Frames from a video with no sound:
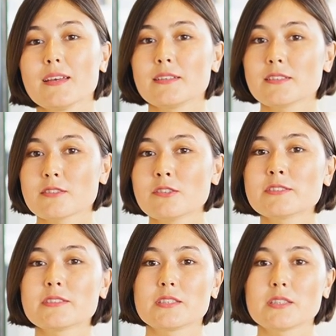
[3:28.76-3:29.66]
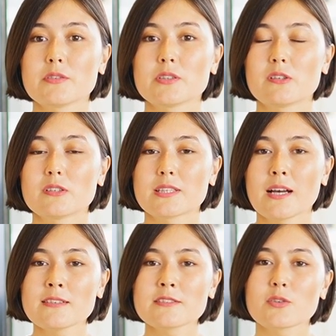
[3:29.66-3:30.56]
It is also an individual
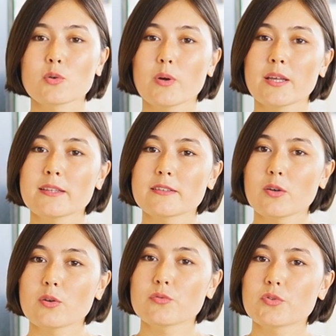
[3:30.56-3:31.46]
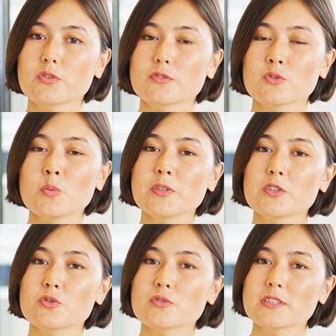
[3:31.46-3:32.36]
task. You enter the conference room
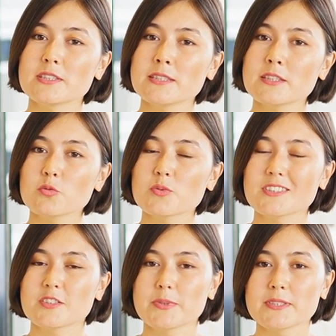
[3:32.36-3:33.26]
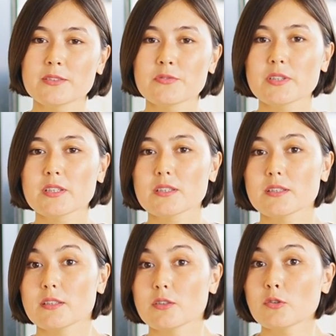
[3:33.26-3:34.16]
and choose a ticket with a specific
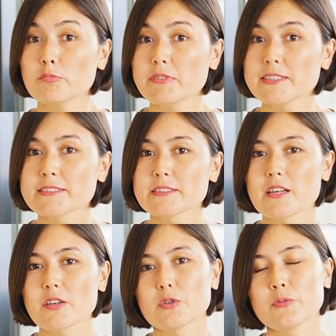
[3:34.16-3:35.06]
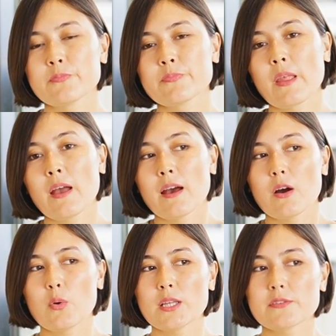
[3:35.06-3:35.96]
role play scenario.
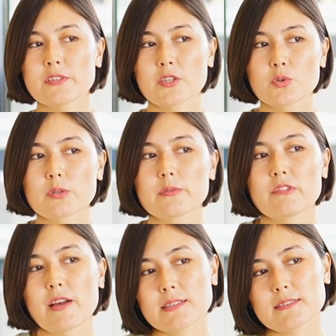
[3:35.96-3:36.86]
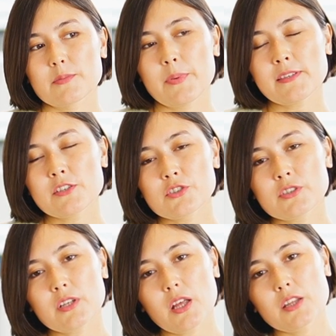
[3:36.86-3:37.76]
One of the recruiters will act as a
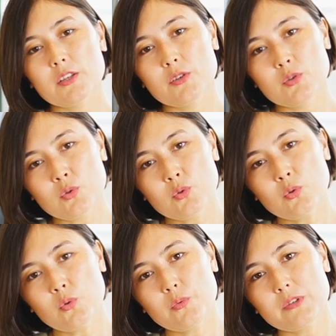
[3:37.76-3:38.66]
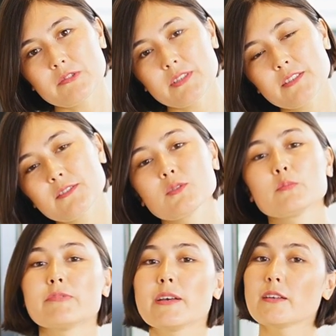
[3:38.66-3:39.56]
passenger, and you will need to
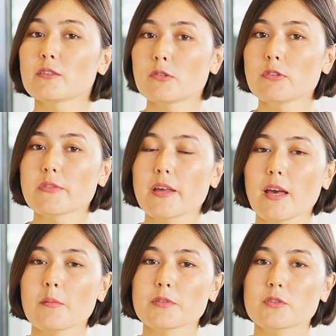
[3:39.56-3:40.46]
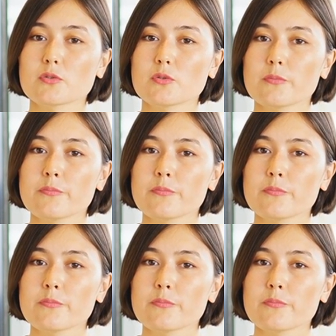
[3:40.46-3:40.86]
play a role of the cabin crew.